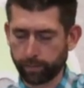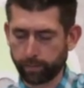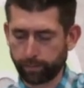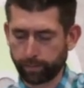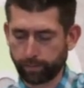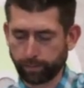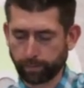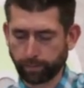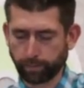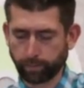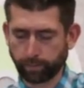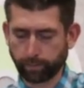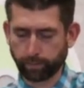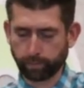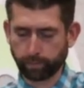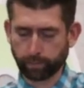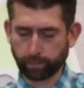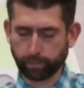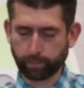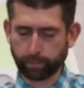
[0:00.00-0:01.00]

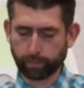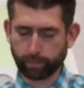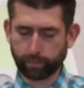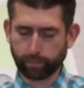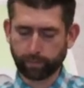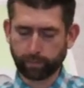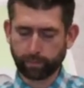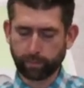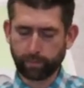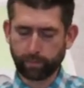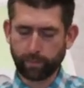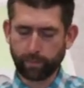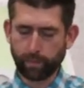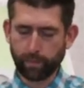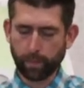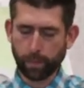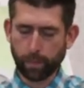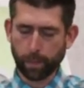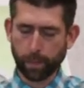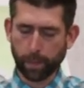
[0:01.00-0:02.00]

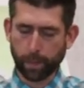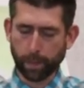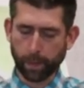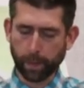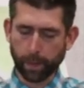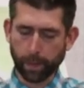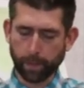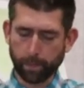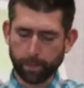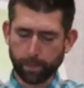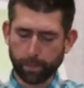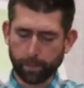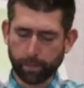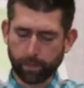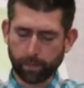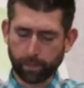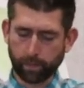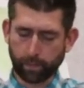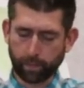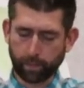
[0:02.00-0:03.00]

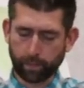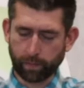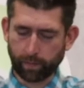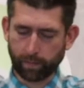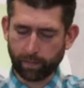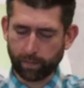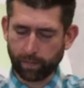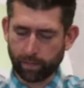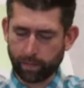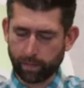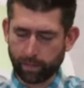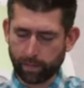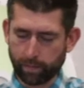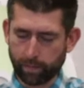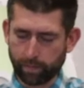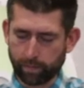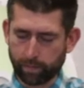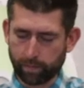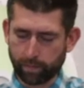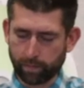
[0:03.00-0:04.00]

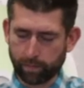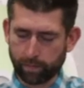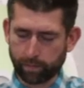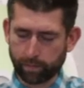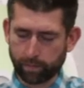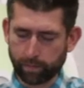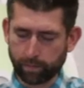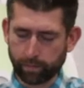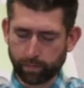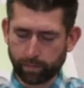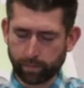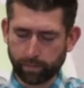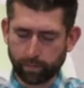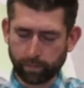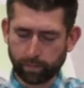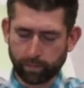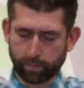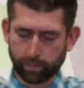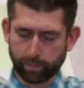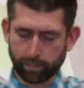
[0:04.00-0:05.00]

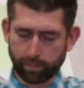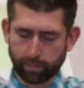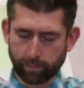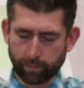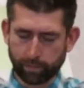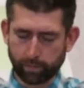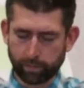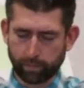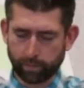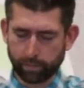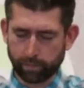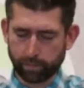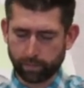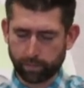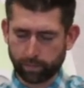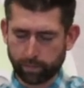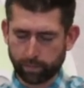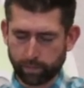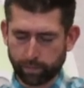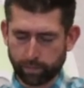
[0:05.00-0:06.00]

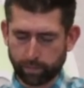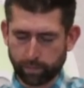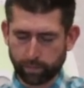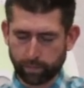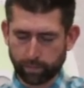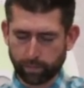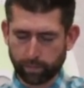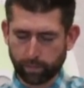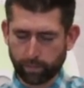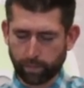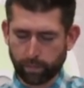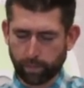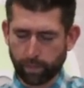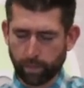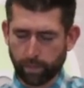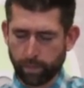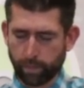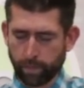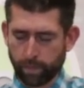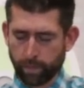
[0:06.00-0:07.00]

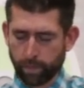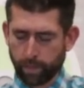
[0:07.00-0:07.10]
(silence)